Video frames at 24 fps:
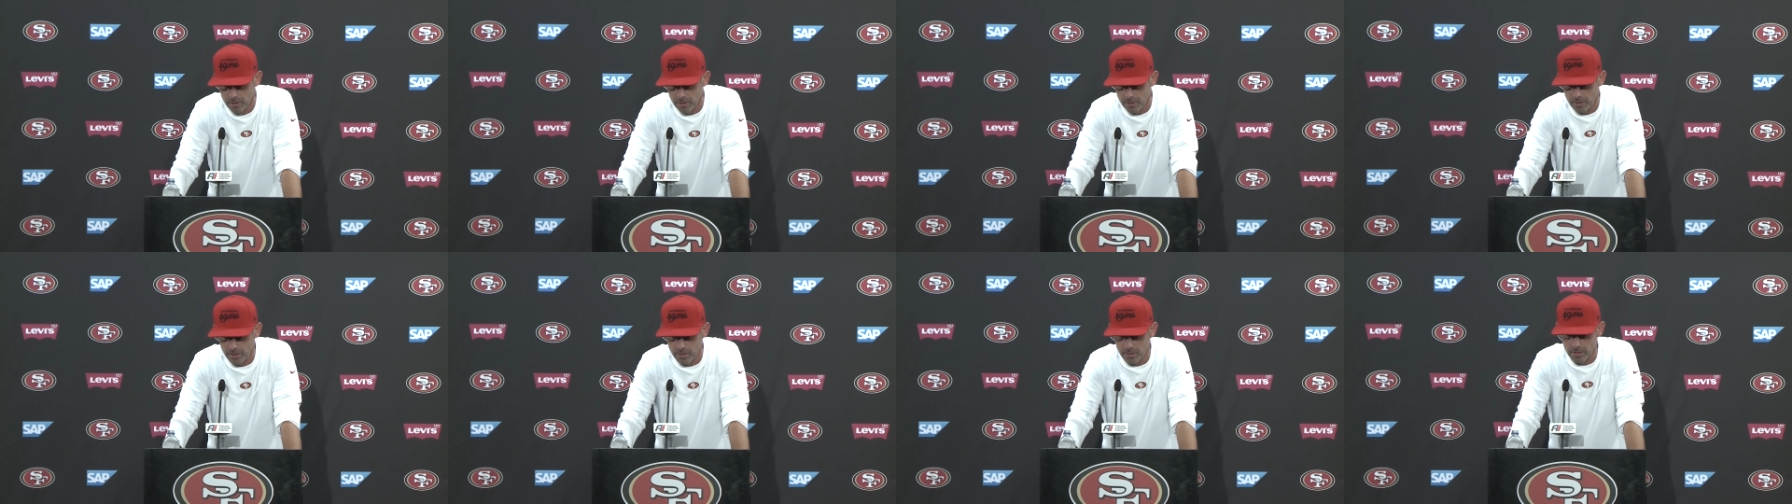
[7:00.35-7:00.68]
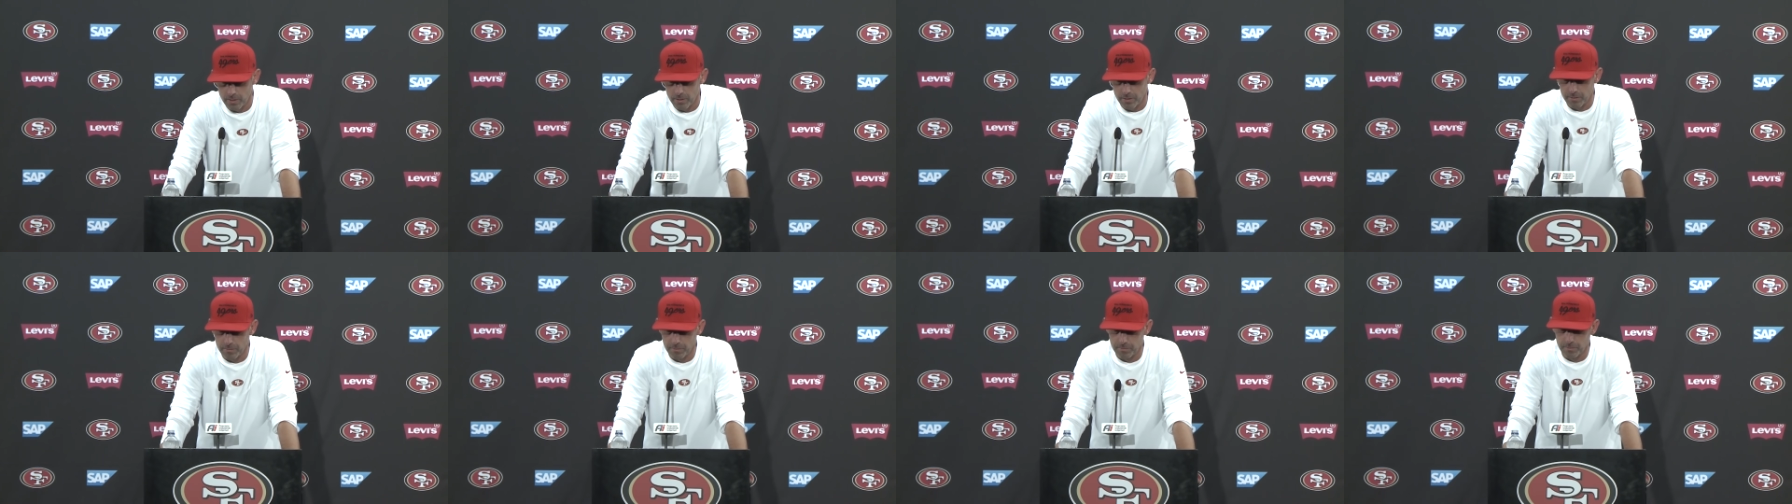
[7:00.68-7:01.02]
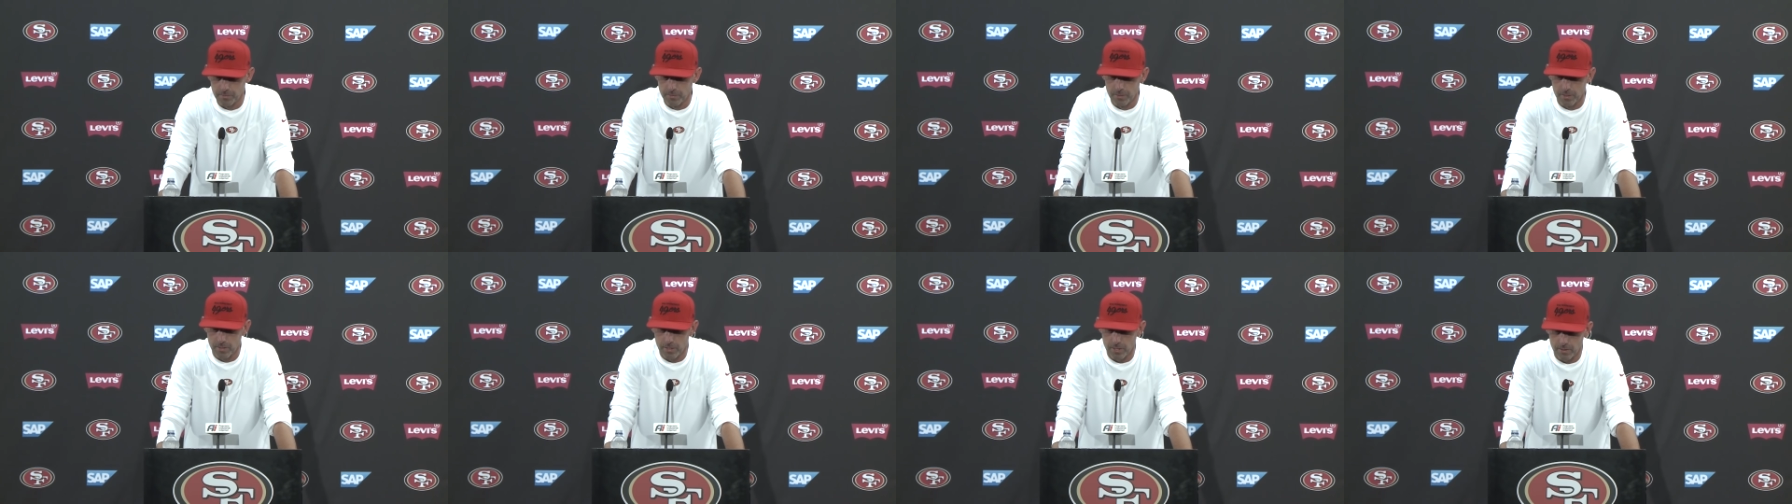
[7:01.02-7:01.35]

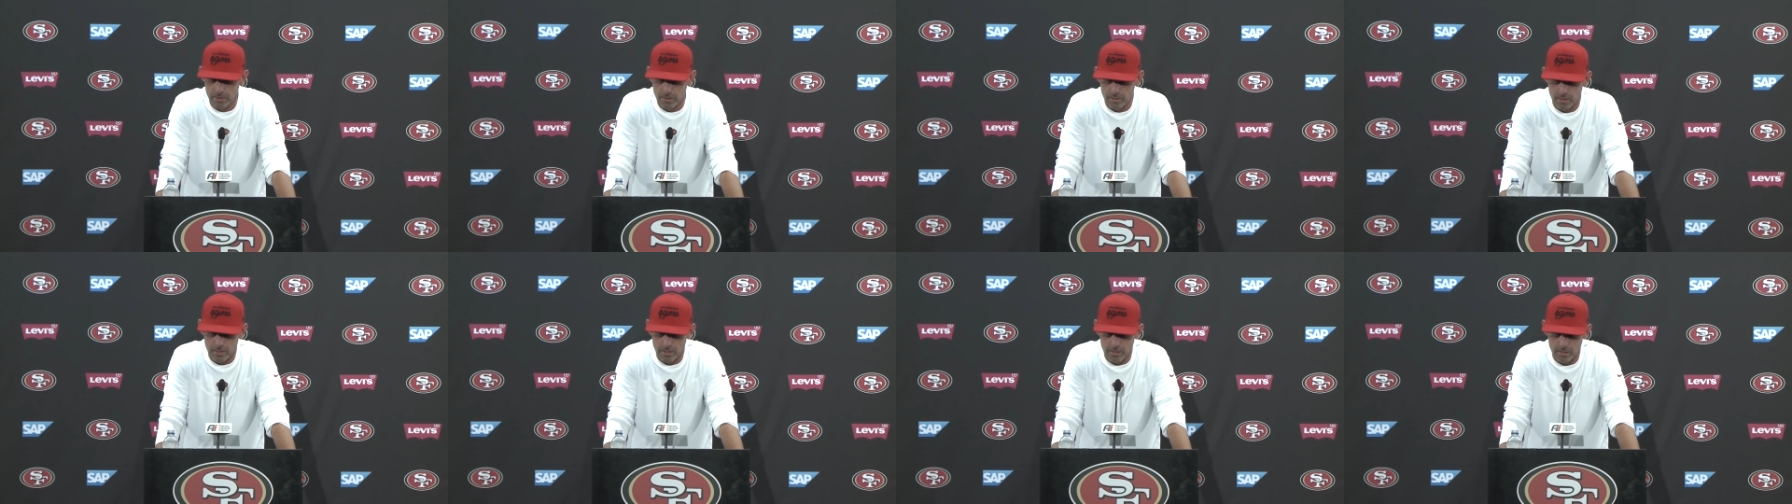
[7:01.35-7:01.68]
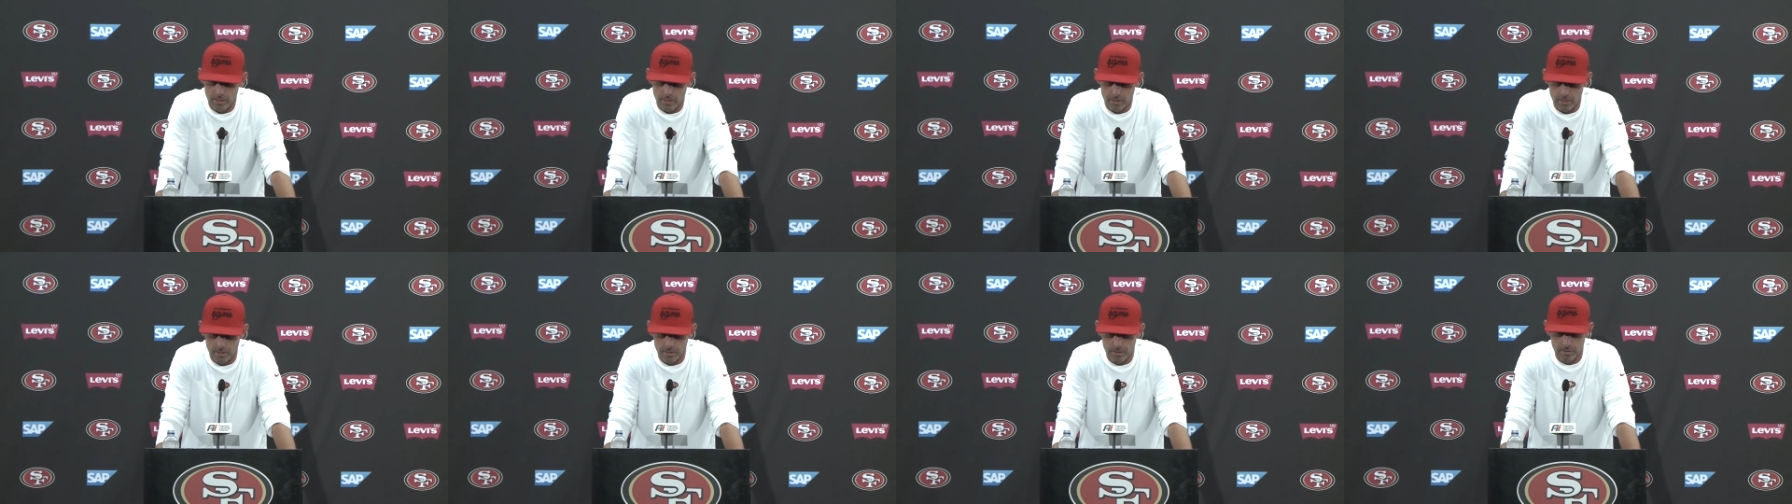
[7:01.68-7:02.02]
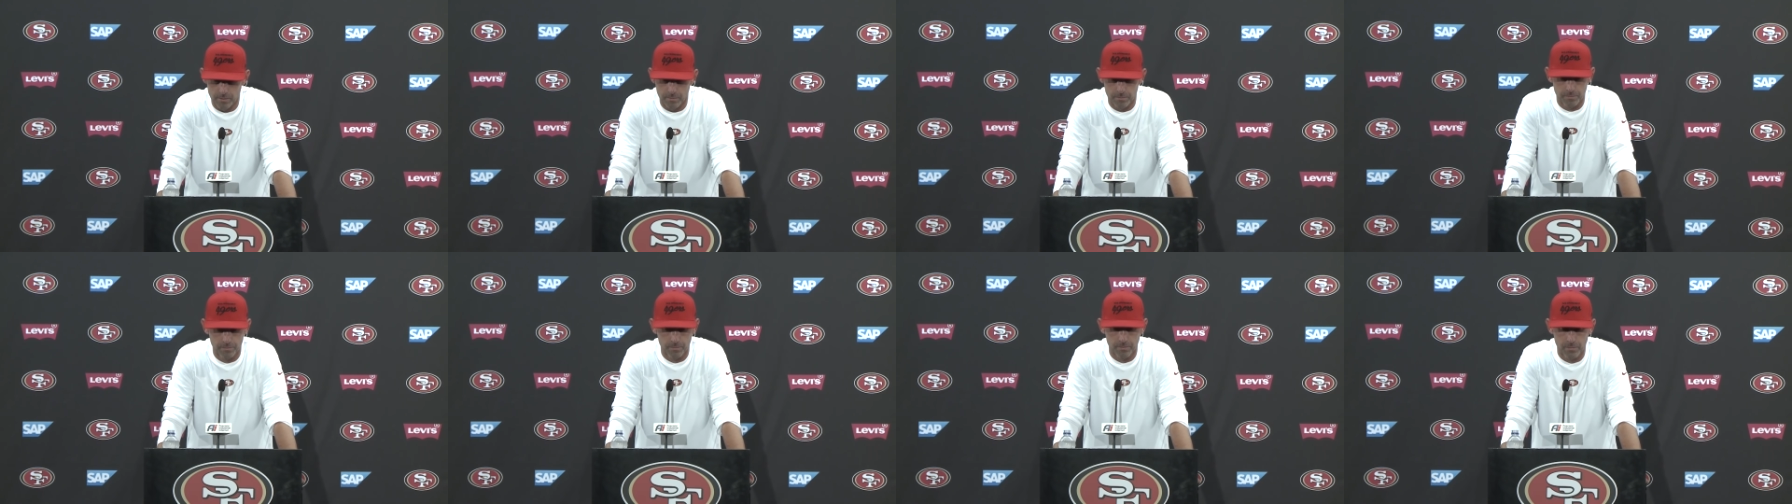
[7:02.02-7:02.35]
um, and then he
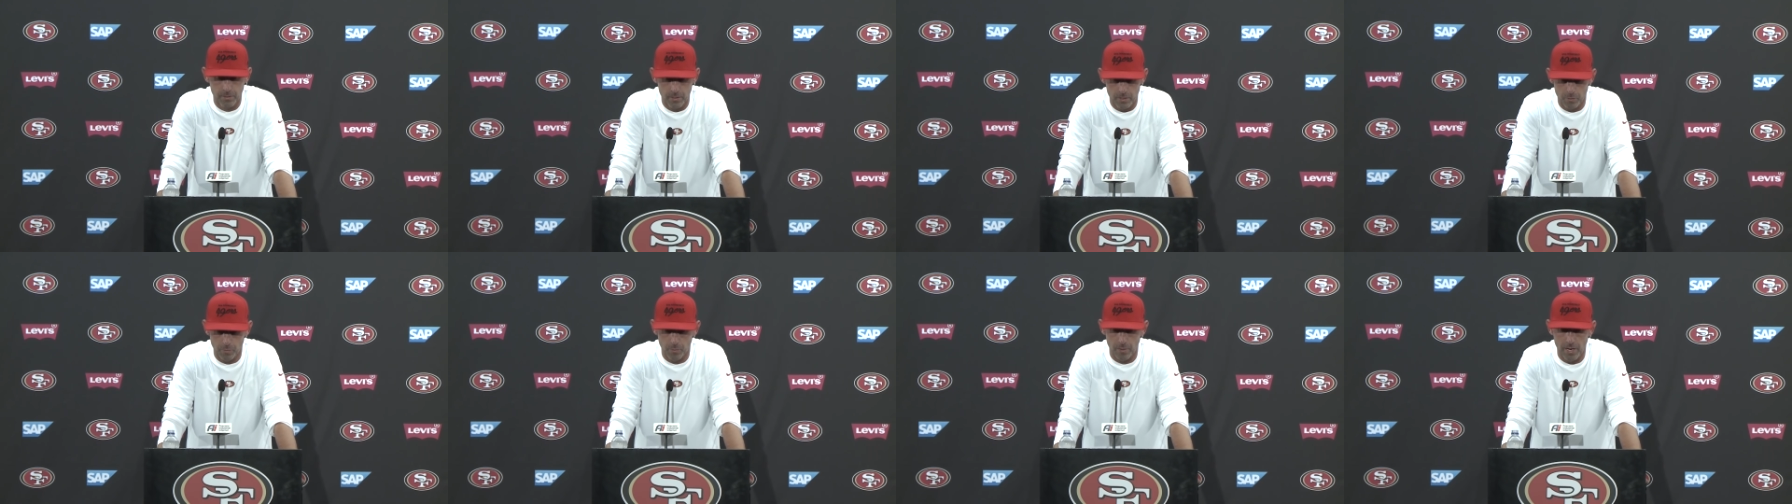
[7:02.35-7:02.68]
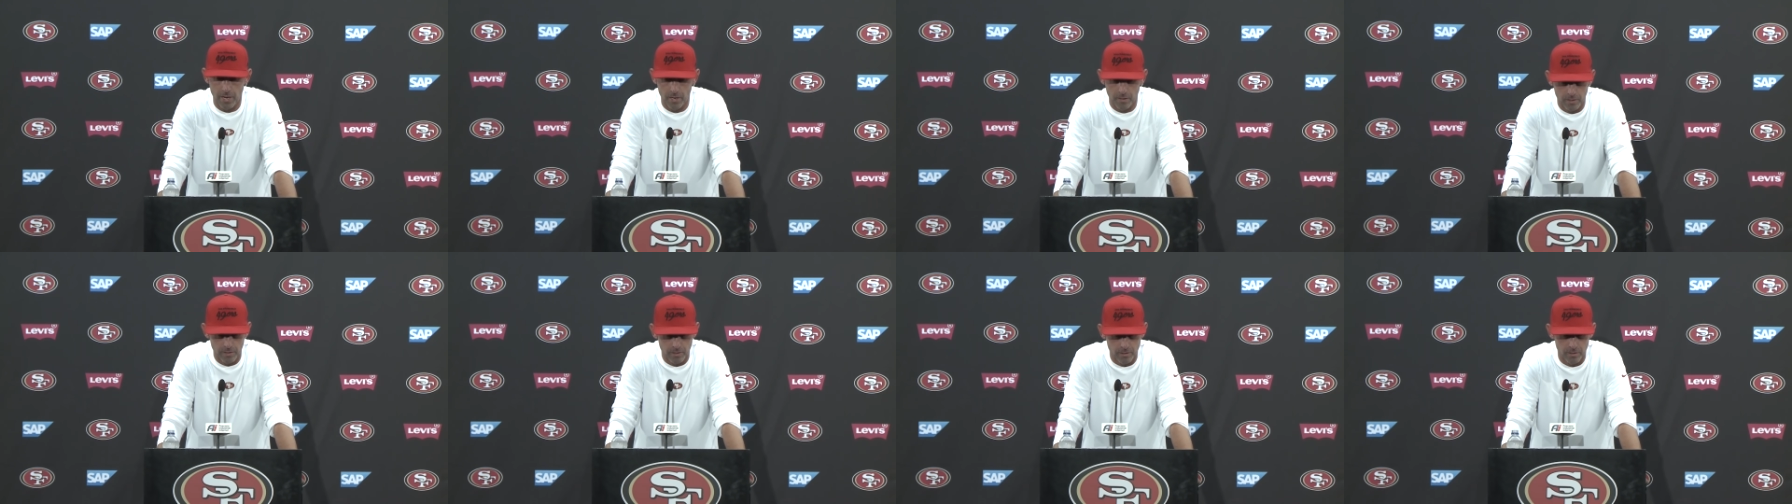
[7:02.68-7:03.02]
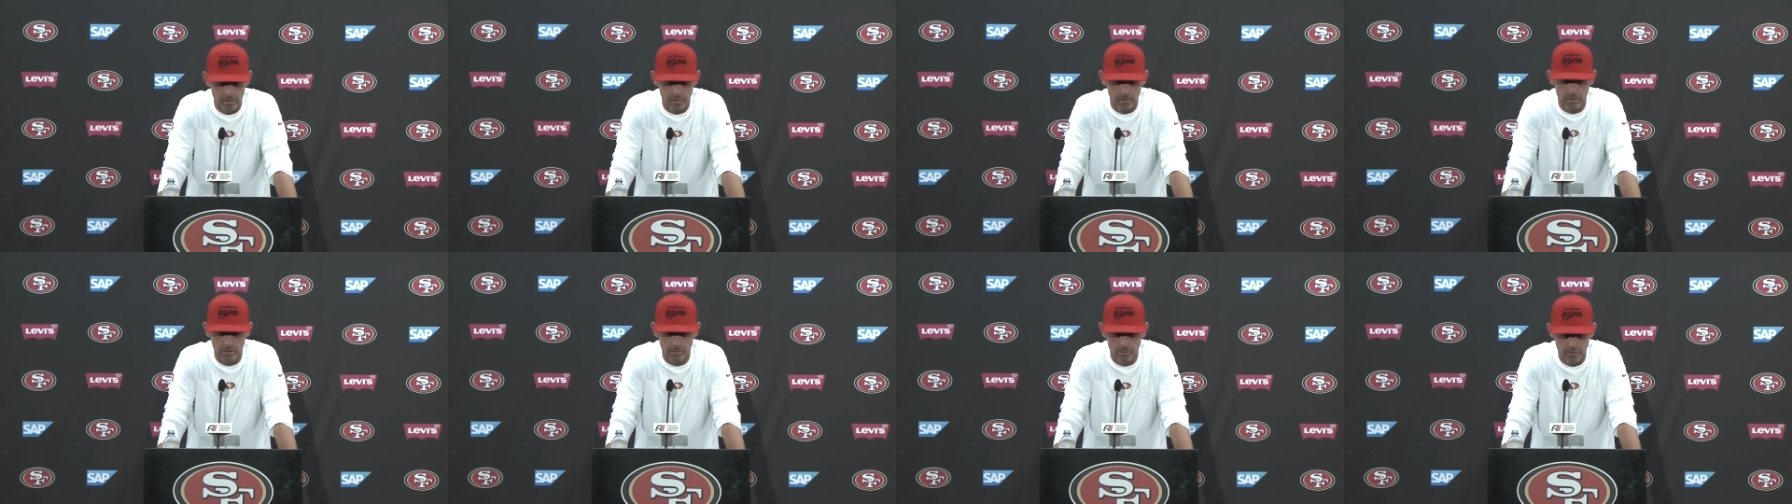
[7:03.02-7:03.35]
um, he's been out
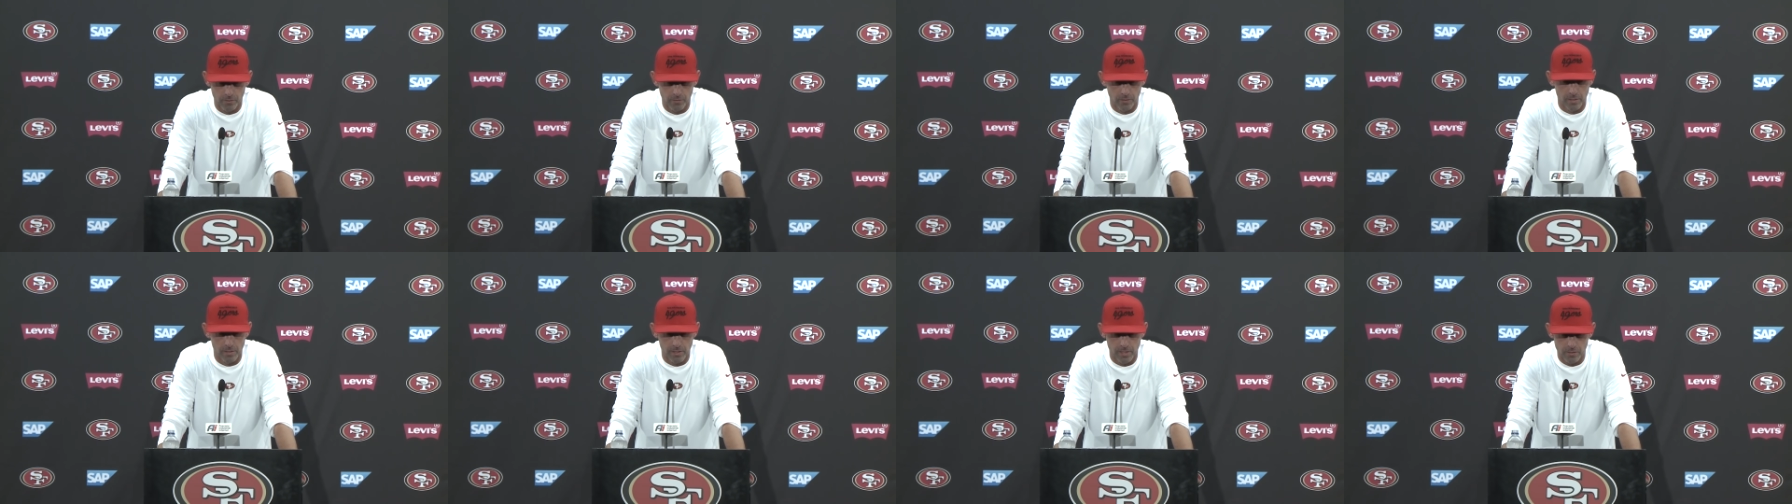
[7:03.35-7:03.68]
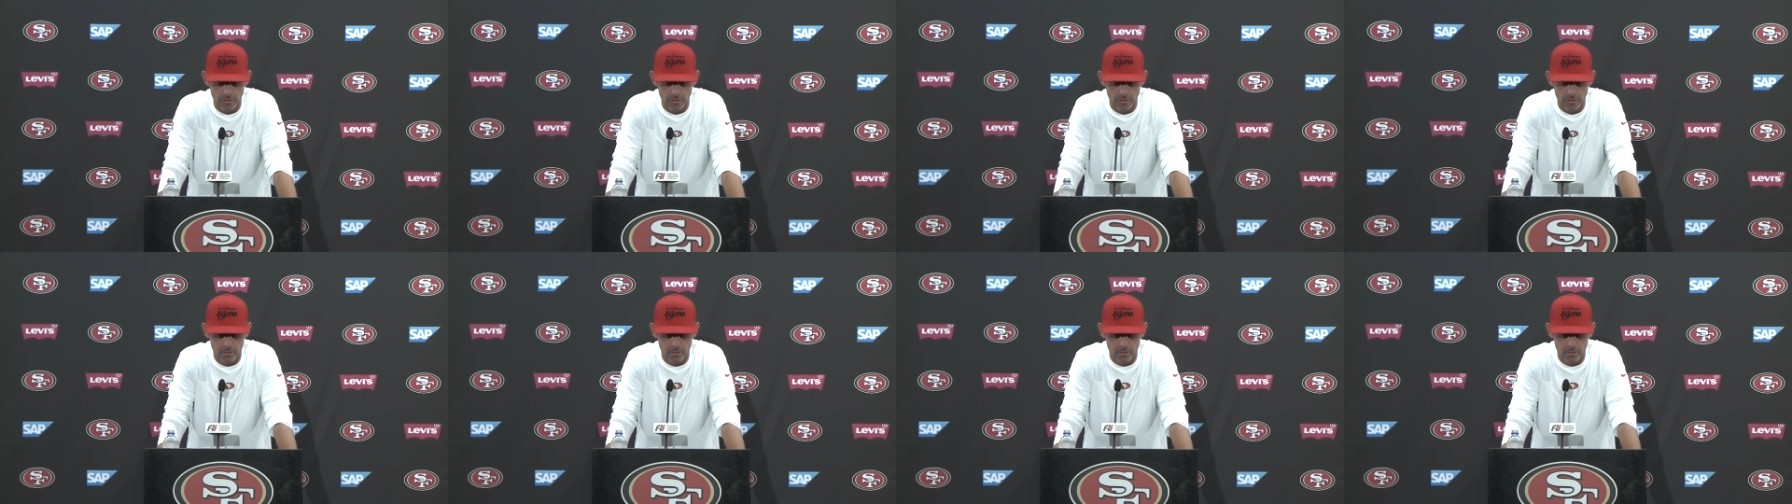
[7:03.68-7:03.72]
here. I'm gonna say the